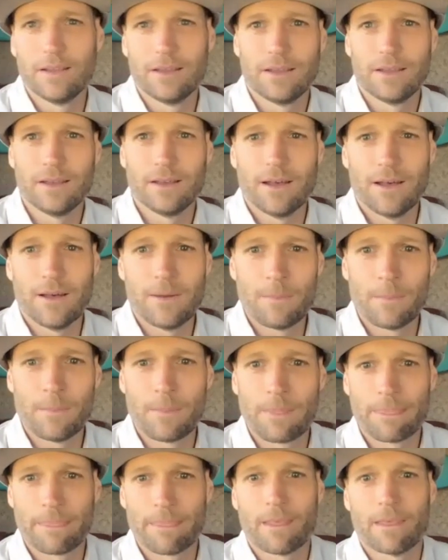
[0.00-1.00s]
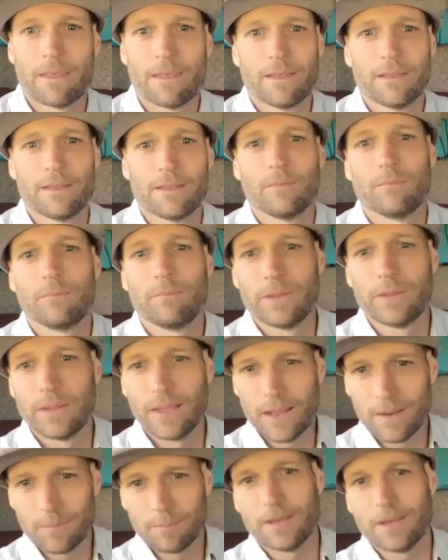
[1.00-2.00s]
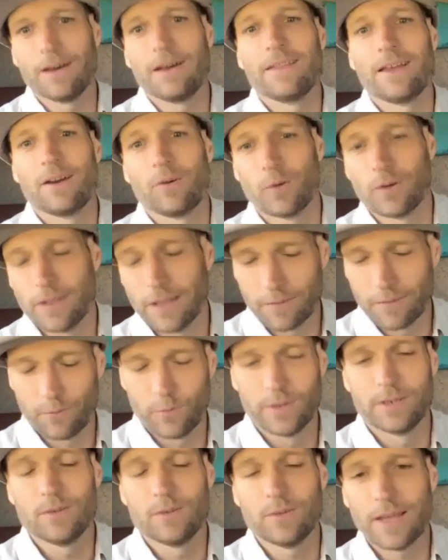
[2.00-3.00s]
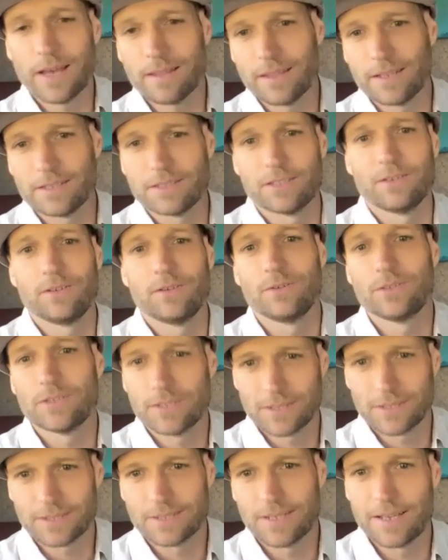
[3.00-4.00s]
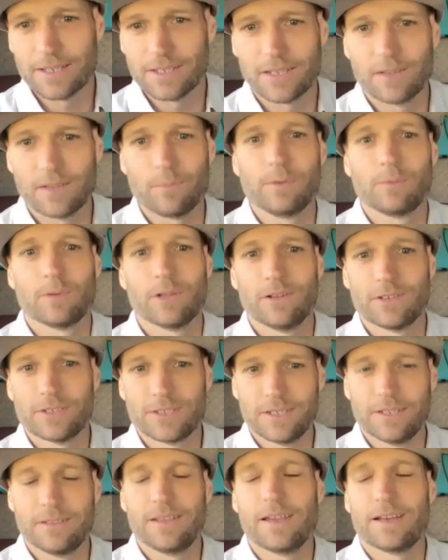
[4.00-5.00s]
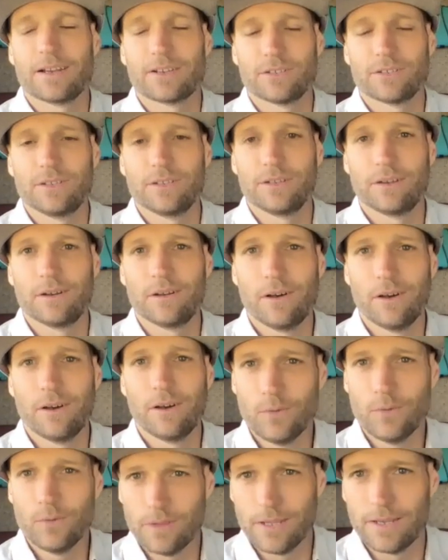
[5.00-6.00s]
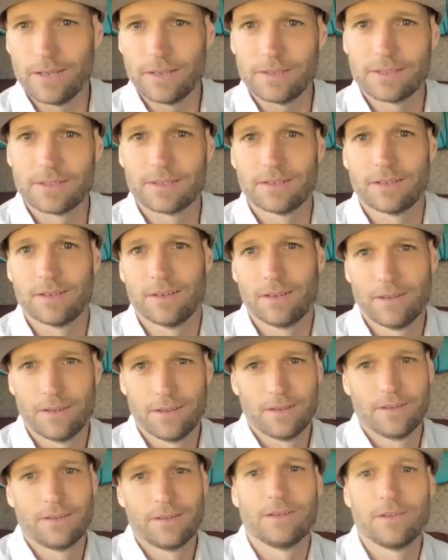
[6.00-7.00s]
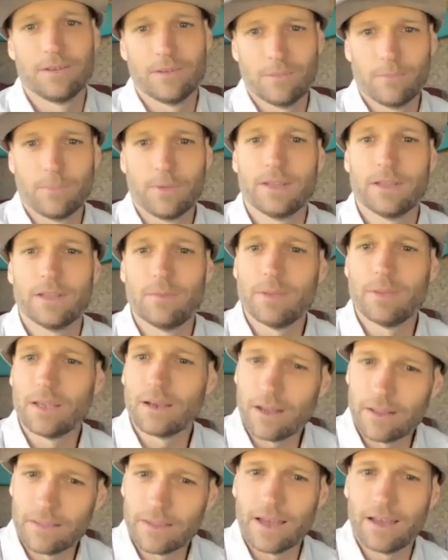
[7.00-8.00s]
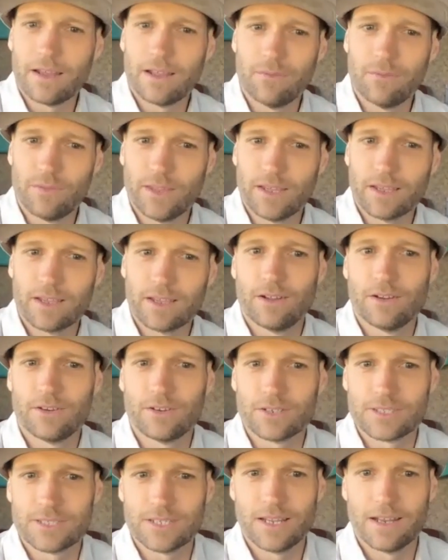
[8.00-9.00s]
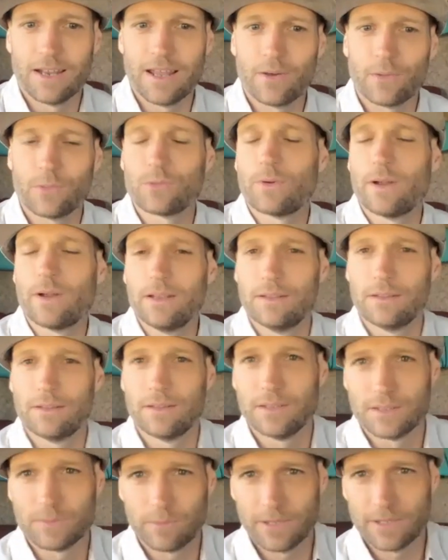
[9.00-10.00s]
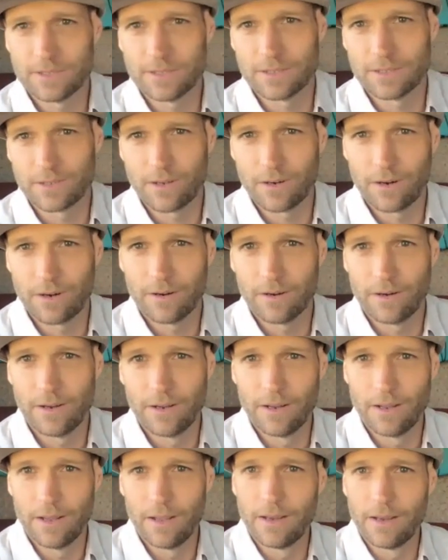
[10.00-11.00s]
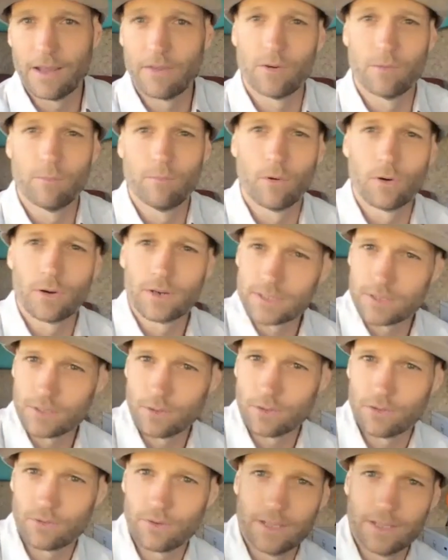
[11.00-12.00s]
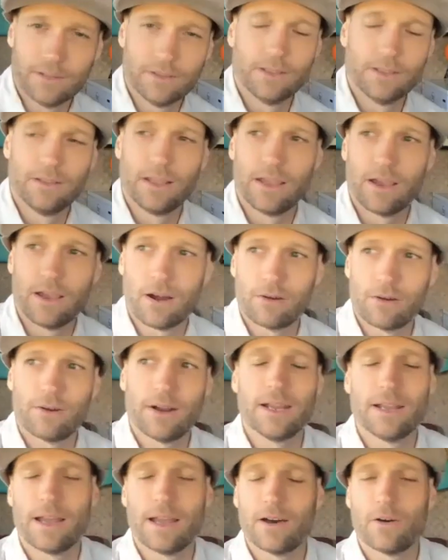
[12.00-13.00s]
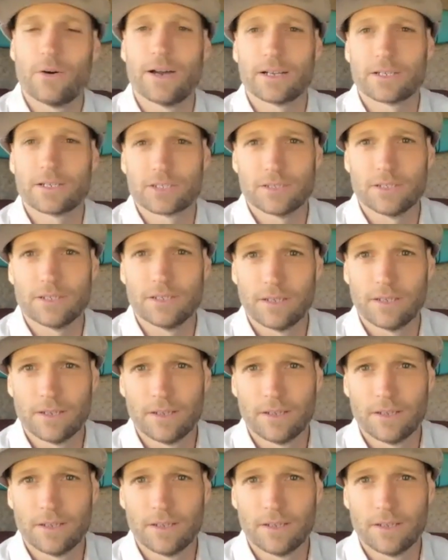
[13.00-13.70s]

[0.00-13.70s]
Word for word: Um, but then beyond that, we're like, if we can do that, that's a huge success. Get people to understand they actually own this. But then beyond that, if they can understand how threatened these places are, and, and never more so threatened than they are right now, actually,